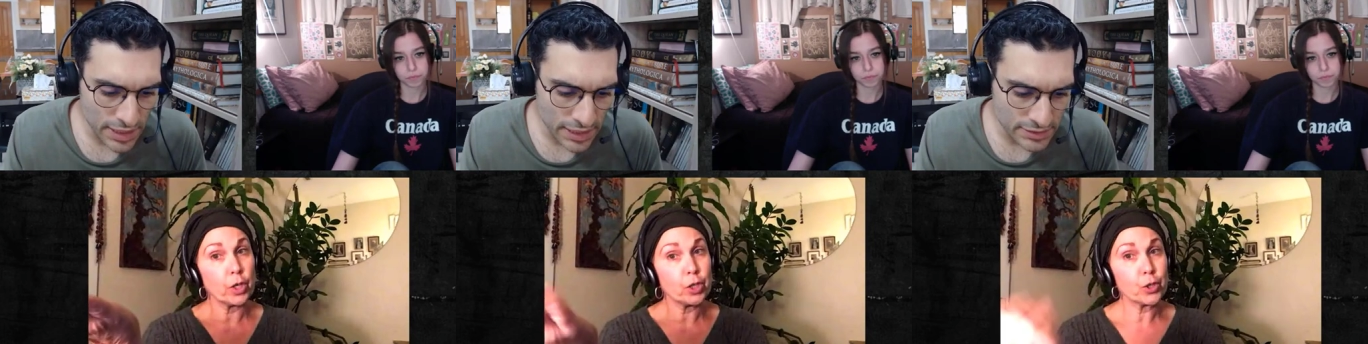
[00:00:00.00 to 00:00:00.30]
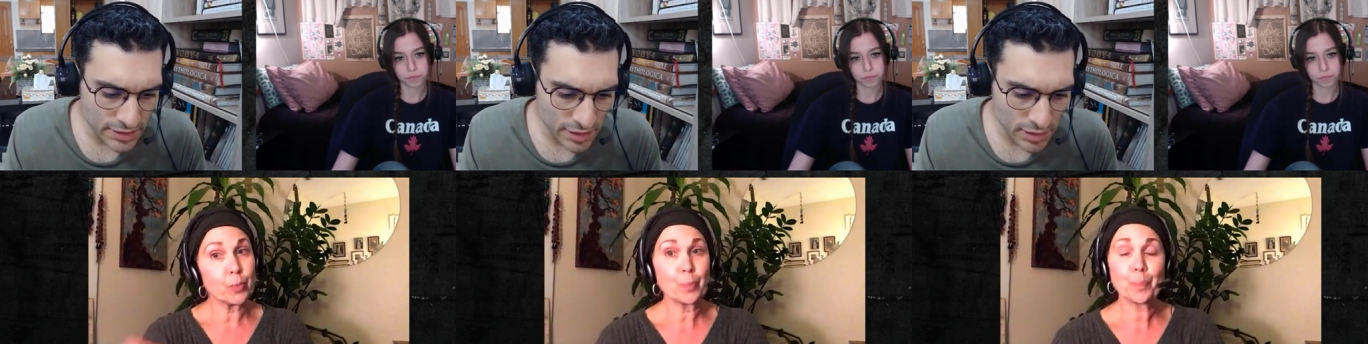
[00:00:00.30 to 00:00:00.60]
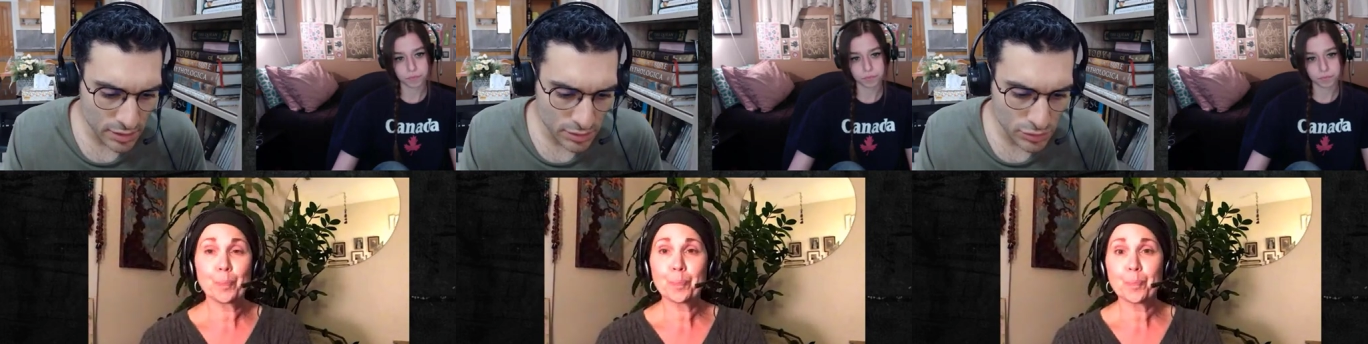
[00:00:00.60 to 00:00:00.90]

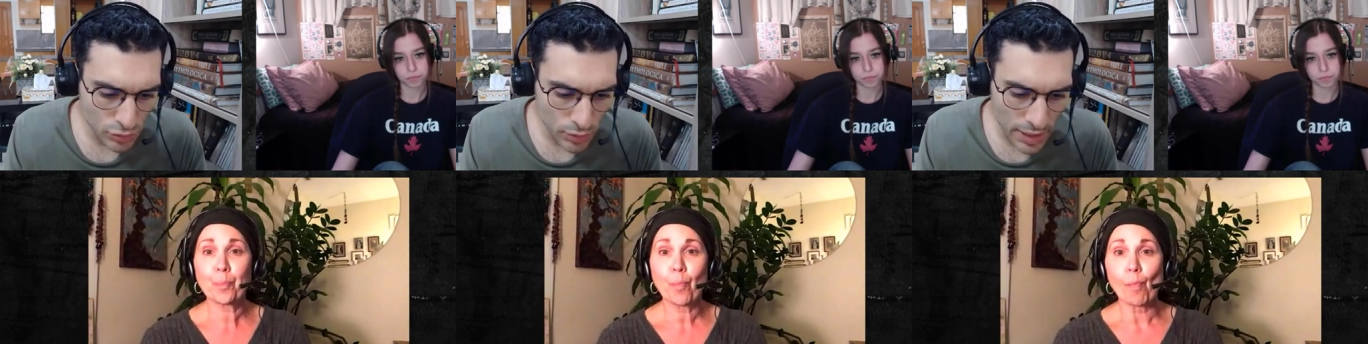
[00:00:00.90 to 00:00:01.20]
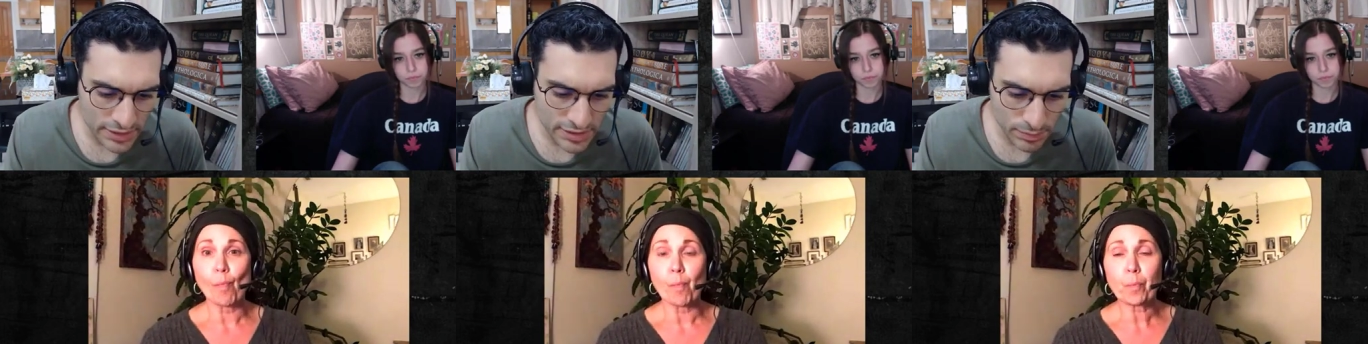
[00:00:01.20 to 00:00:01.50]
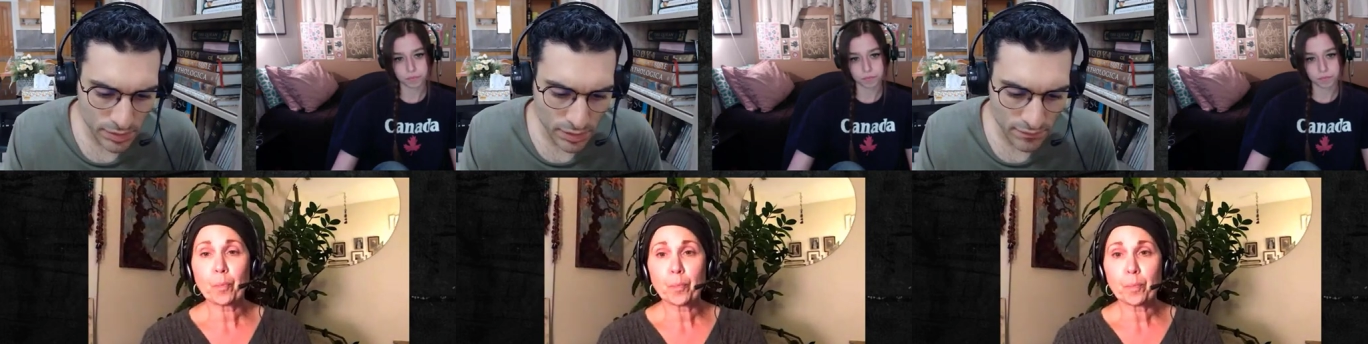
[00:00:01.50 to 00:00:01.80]
Speaker 1: asking, so
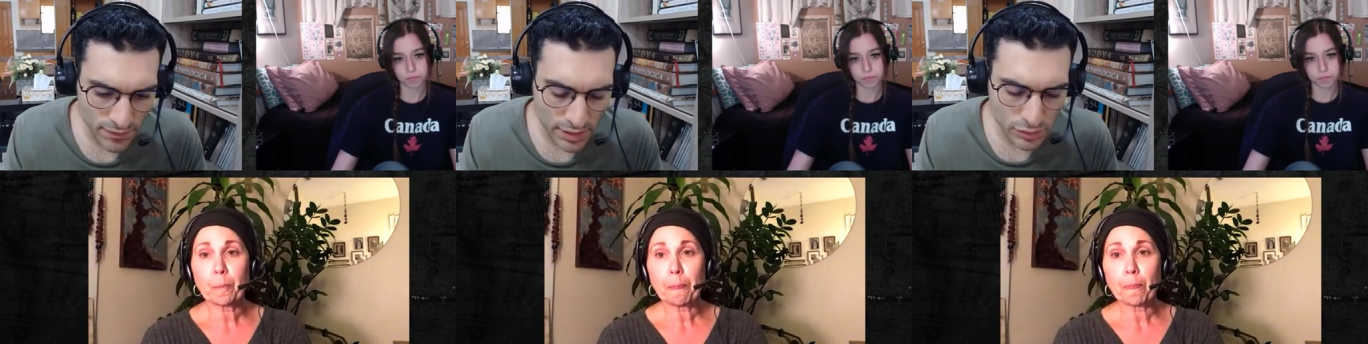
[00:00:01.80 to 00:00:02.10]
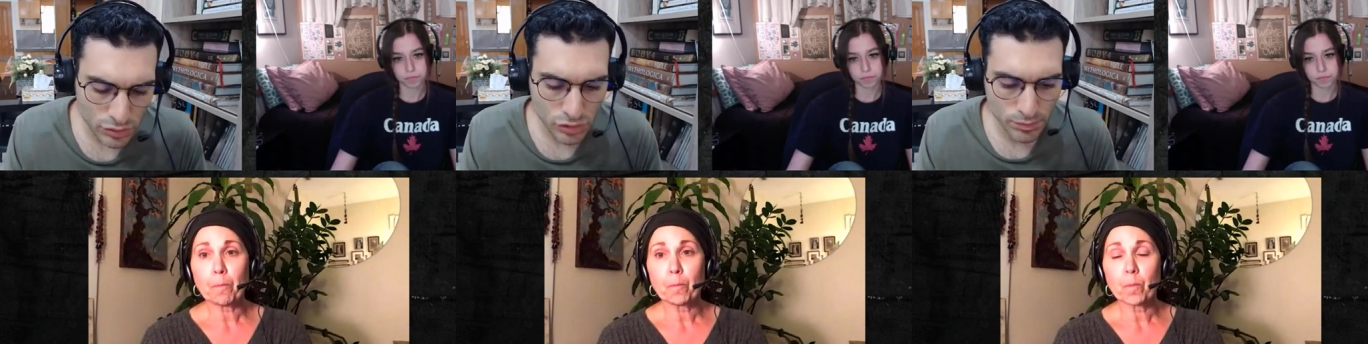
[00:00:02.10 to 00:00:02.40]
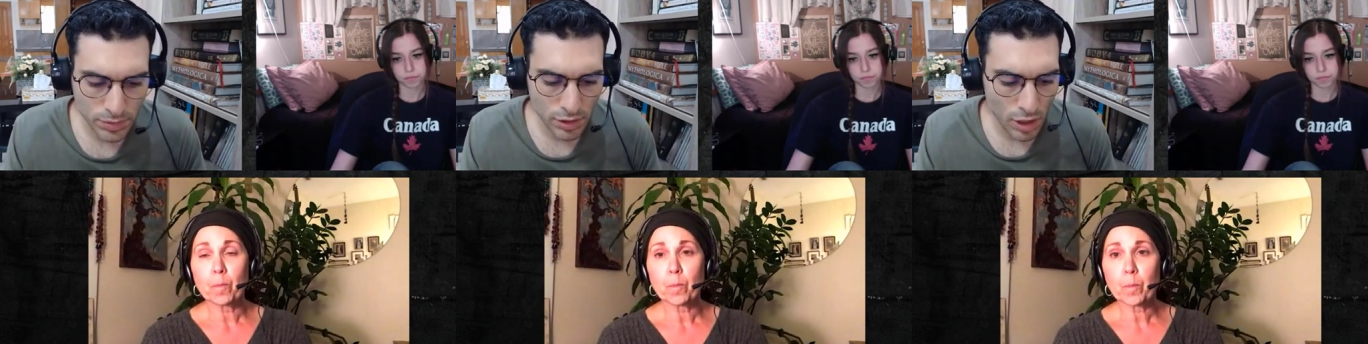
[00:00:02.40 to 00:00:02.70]
accepting the values should
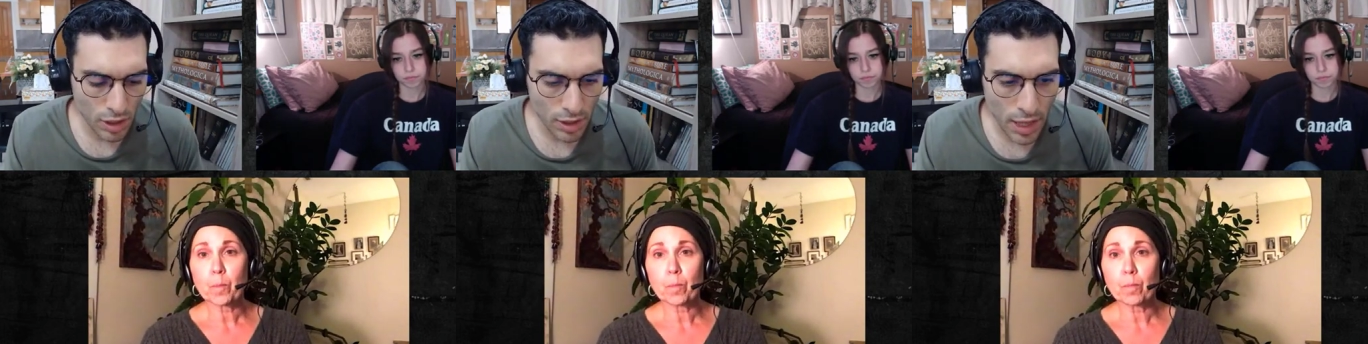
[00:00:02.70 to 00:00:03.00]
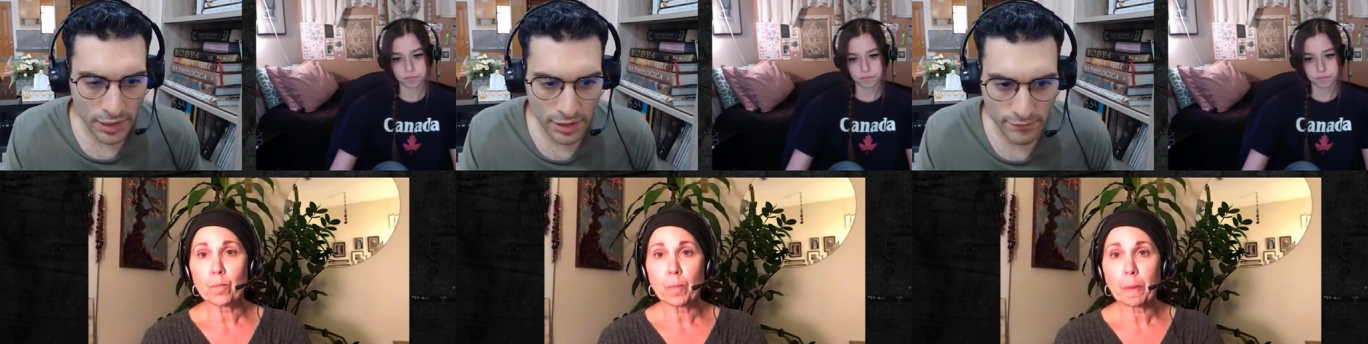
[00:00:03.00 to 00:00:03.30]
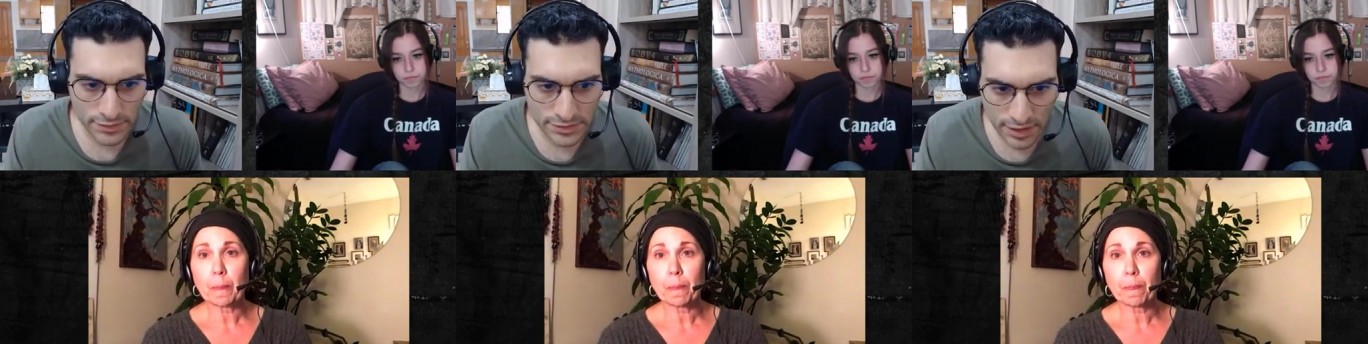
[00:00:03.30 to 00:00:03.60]
be law. I
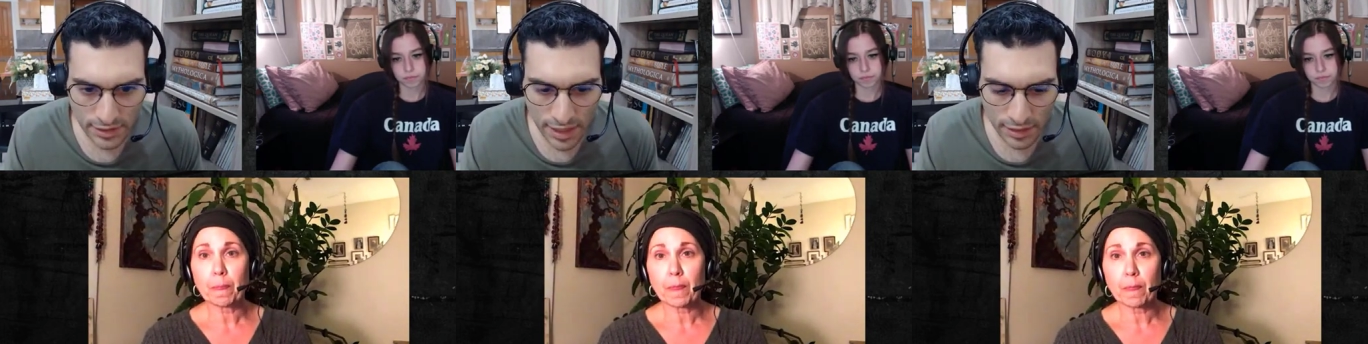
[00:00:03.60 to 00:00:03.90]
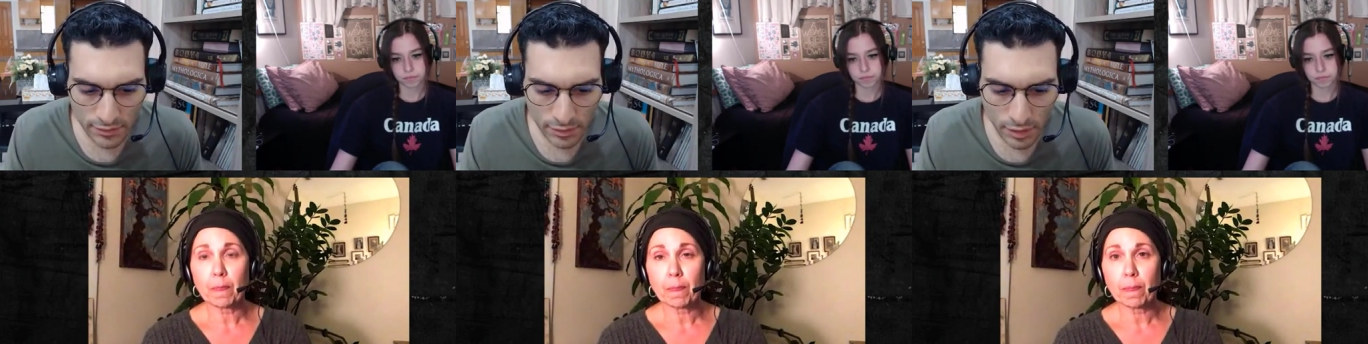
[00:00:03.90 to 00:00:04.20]
never said that.